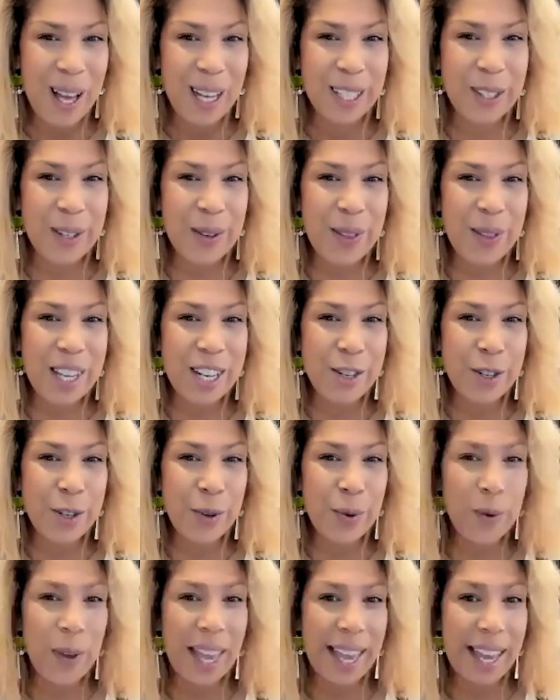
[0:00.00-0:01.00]
so that
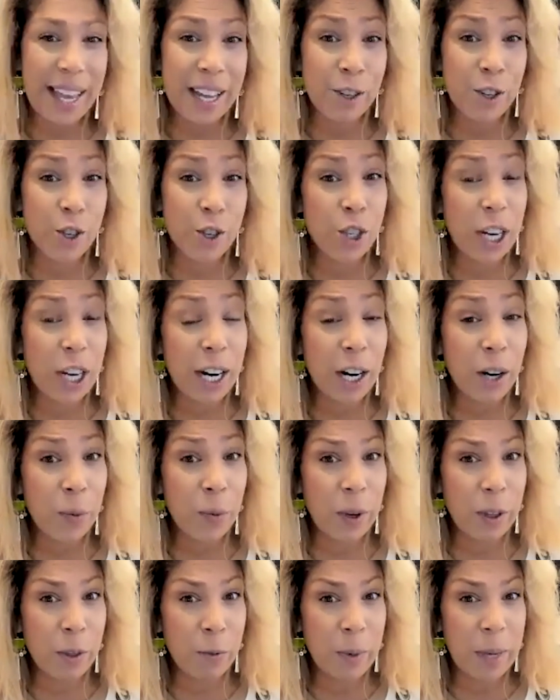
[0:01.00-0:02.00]
you can share
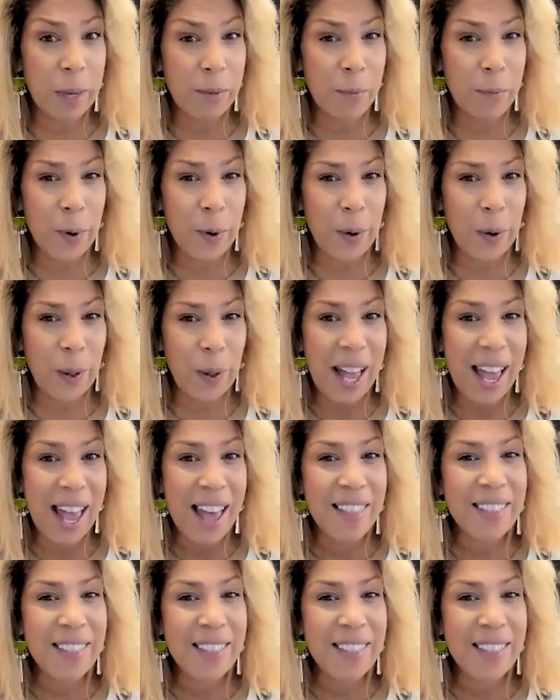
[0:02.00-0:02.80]
with people